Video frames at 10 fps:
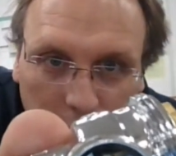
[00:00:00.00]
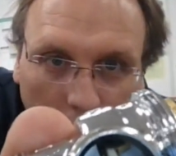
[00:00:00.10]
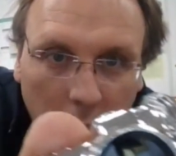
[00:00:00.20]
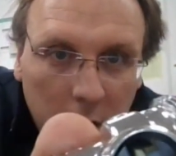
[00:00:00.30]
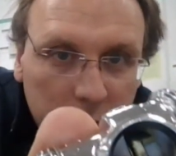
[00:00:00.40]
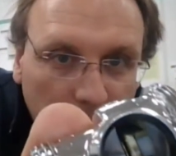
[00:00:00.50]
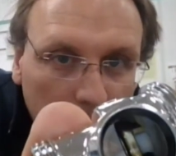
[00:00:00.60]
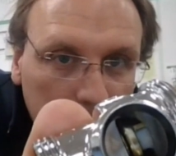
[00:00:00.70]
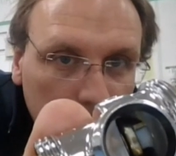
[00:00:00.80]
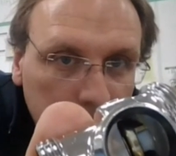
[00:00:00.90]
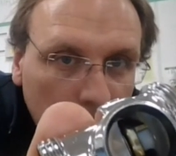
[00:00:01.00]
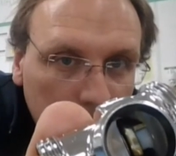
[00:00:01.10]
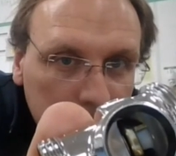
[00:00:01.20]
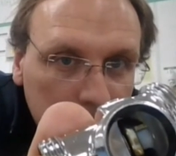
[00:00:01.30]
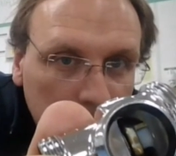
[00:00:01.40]
high valve
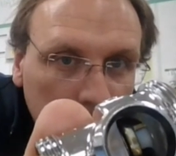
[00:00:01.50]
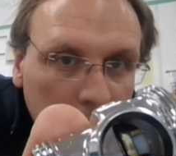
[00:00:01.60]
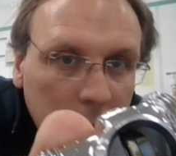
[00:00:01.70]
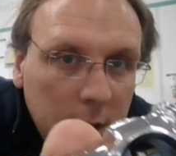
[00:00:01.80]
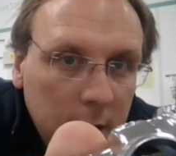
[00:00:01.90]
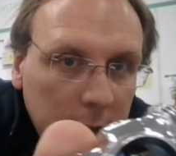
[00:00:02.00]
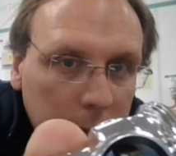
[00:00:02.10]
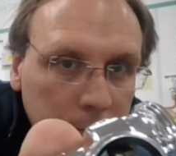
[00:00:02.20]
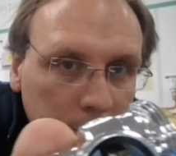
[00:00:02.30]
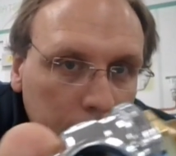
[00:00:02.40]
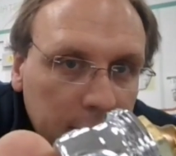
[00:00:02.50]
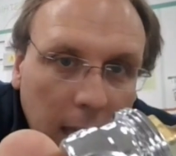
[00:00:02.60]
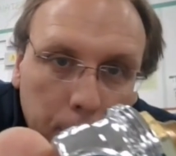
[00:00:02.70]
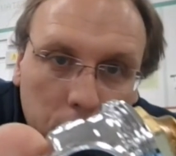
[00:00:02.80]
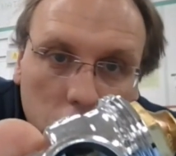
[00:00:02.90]
authority, the
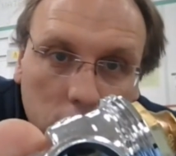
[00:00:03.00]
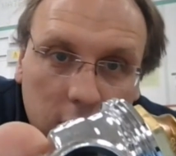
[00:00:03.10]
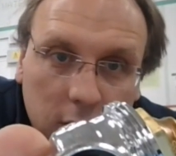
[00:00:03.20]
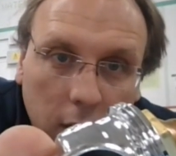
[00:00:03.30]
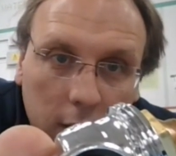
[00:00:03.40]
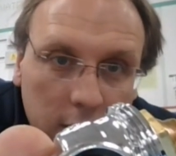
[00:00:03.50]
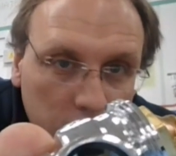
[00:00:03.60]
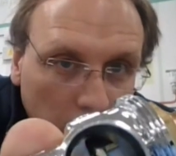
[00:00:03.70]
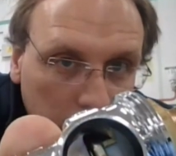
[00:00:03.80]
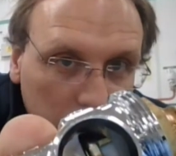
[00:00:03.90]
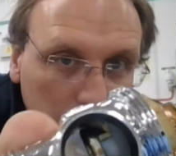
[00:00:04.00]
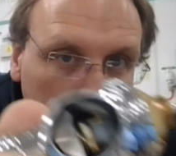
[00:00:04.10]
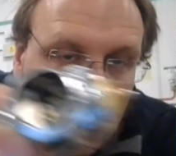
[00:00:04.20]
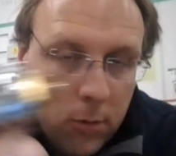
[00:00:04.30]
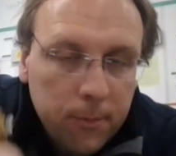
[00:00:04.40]
aperture inside is very
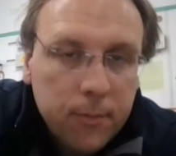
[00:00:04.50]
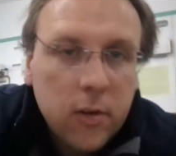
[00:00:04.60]
small.